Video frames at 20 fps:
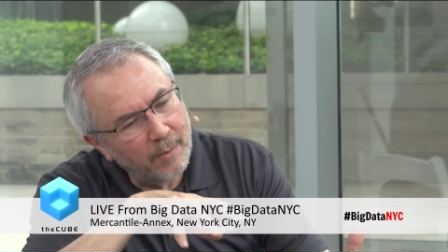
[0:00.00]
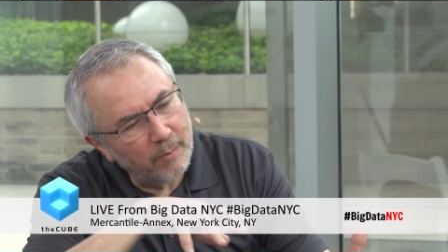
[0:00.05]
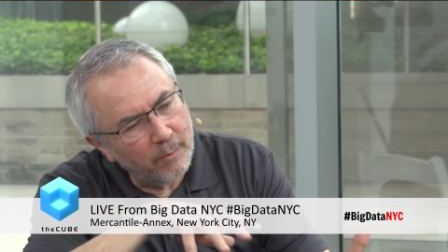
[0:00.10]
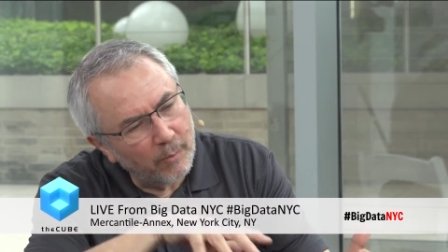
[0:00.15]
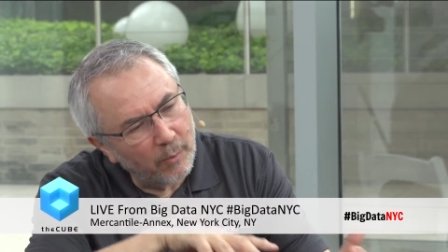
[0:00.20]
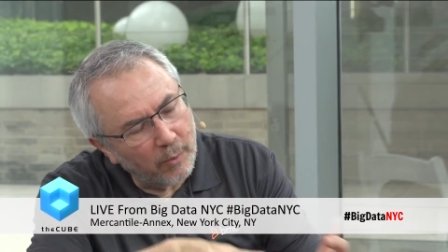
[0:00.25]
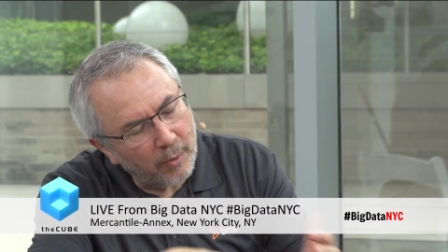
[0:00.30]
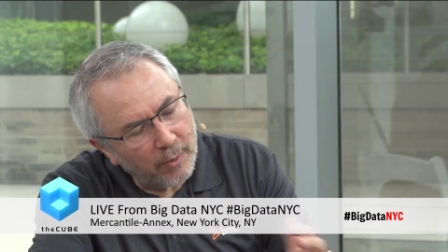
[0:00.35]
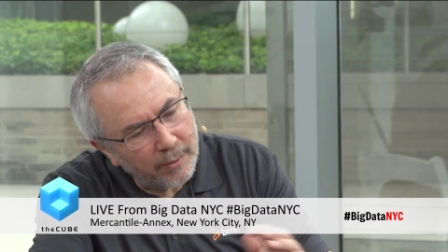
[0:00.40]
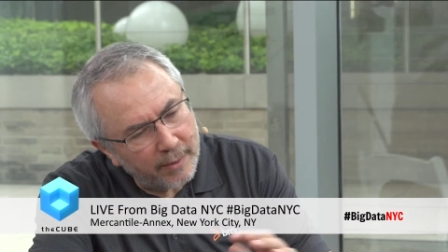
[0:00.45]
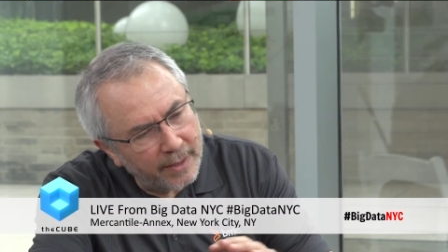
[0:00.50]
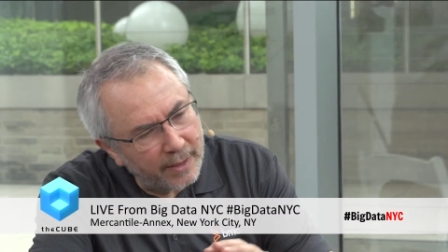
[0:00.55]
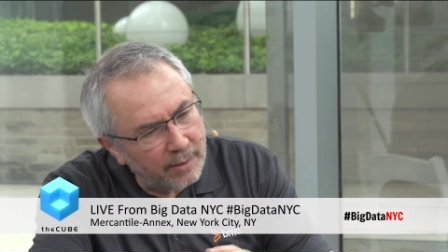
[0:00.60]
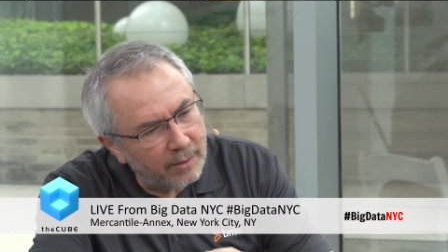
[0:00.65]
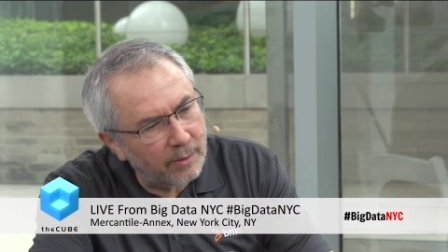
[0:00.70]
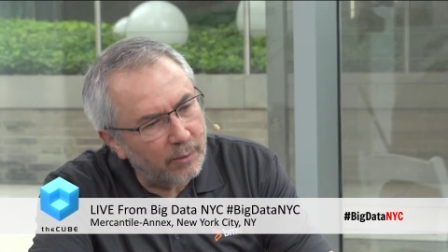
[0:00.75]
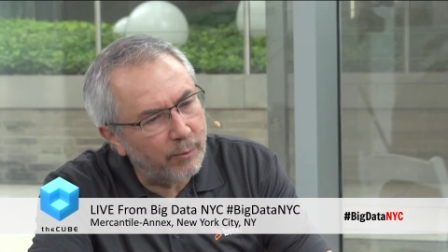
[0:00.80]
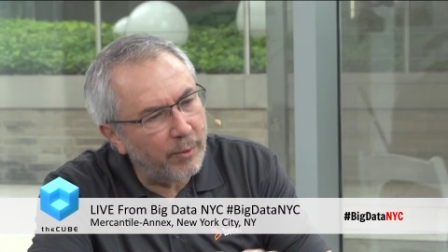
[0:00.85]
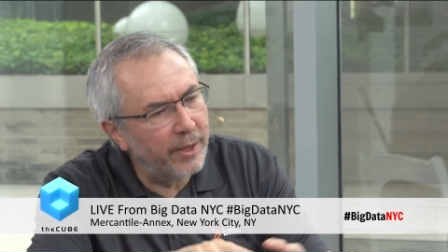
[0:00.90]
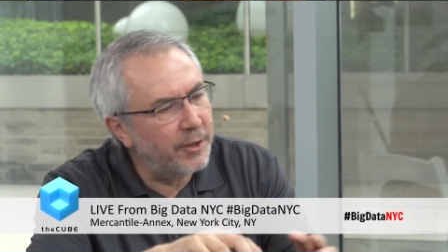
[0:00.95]
more
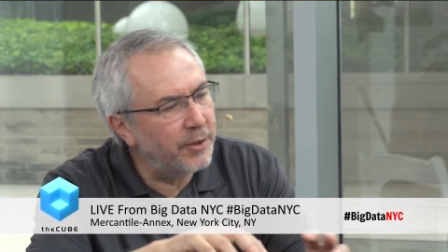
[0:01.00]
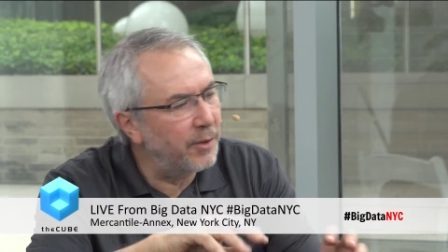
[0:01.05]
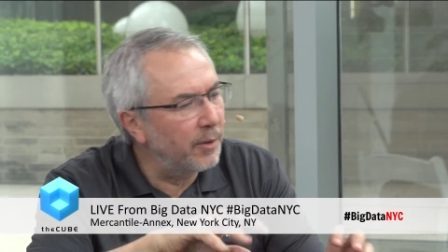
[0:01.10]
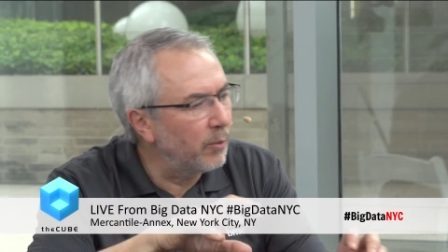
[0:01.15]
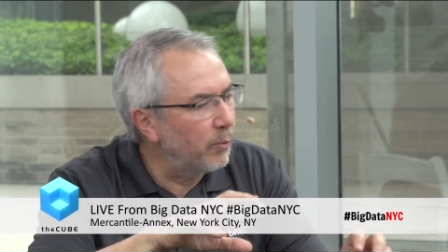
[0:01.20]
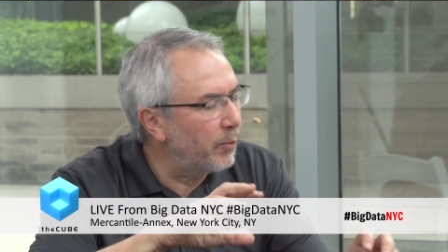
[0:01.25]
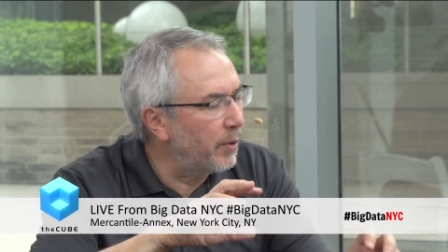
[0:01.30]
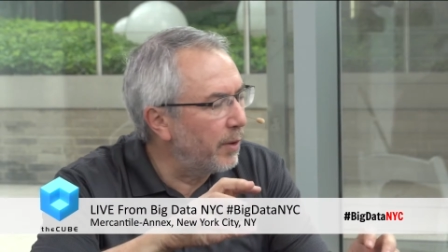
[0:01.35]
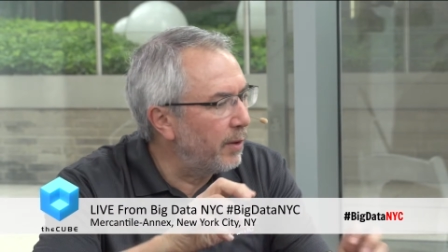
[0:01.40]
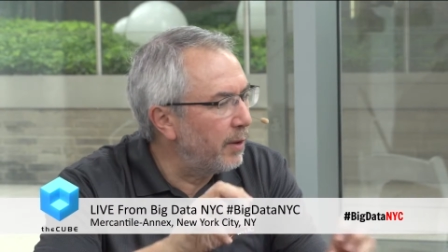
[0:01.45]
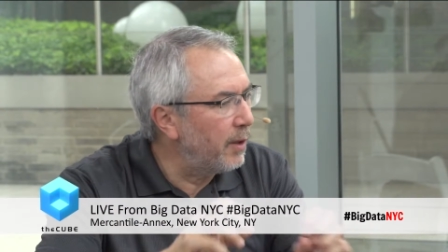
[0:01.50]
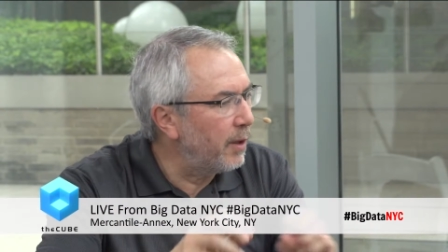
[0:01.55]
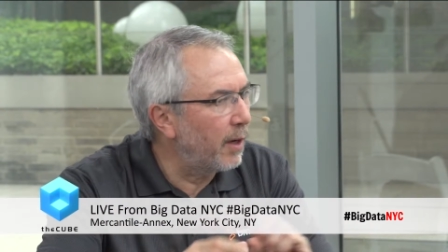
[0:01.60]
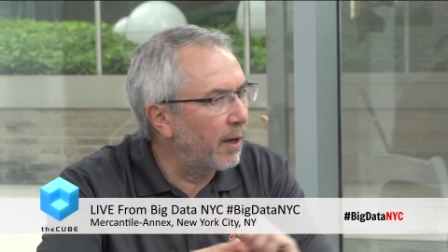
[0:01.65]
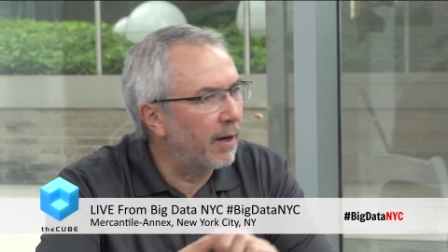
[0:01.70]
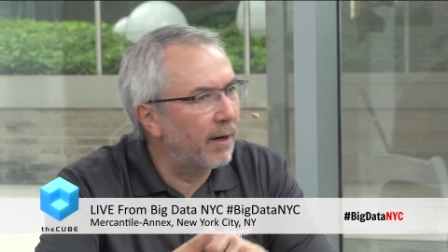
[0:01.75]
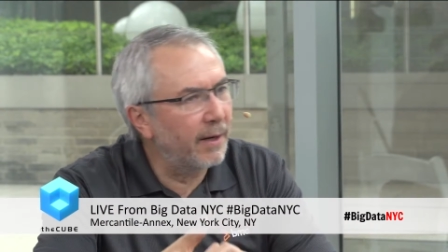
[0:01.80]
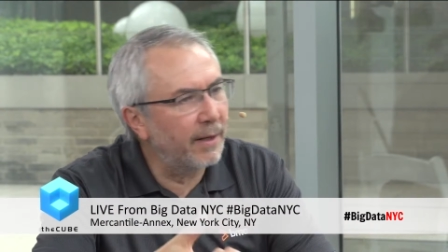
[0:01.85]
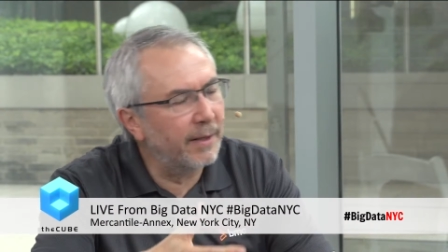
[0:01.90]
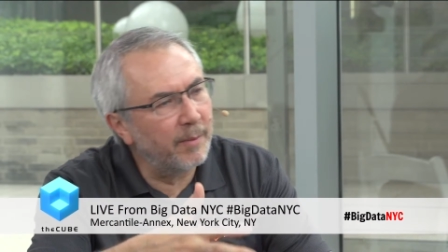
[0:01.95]
integration with
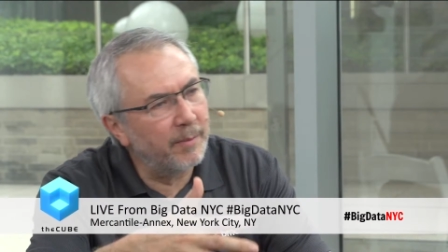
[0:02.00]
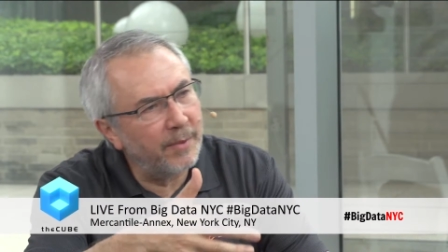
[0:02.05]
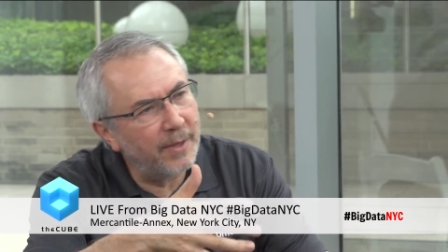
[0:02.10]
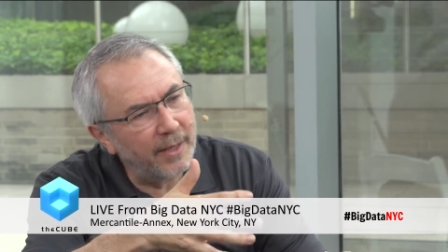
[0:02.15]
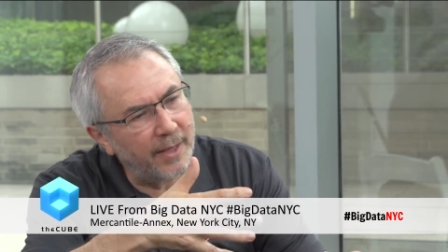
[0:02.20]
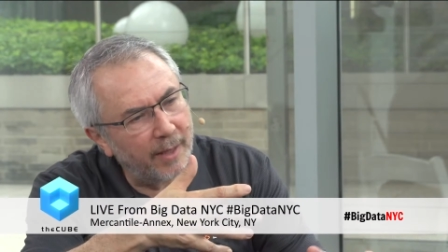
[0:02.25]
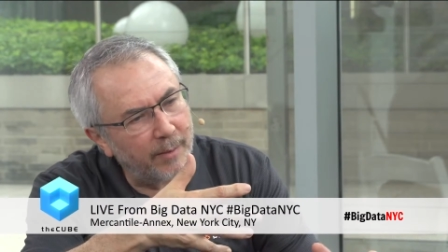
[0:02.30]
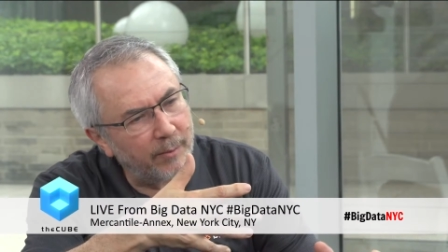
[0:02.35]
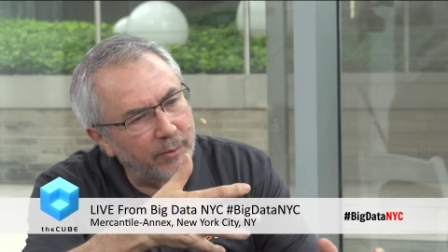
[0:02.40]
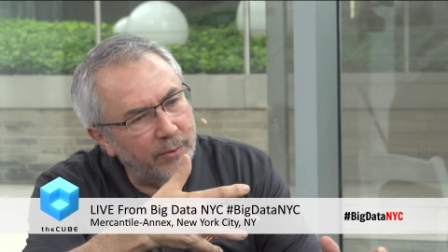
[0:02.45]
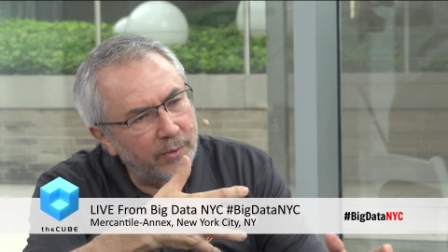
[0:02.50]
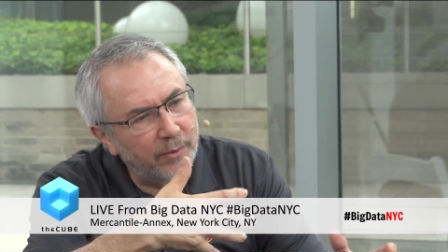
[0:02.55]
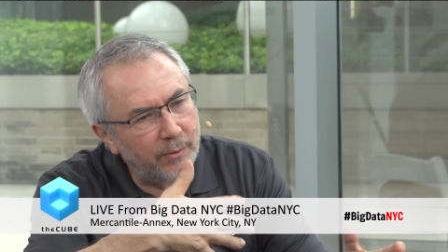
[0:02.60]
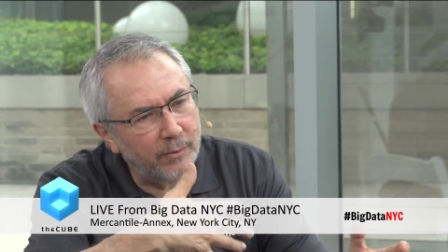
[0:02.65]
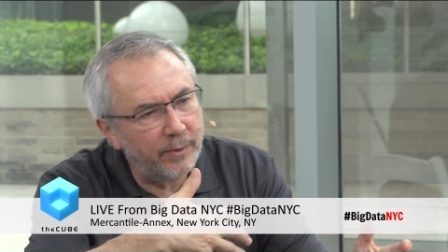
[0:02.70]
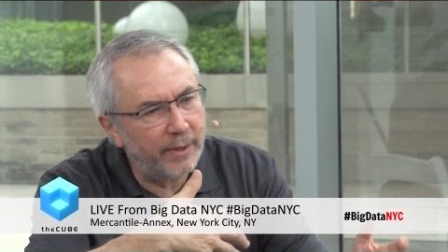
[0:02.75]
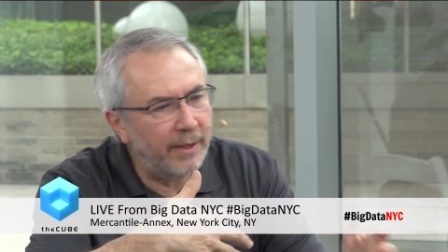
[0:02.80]
Yarn and being able to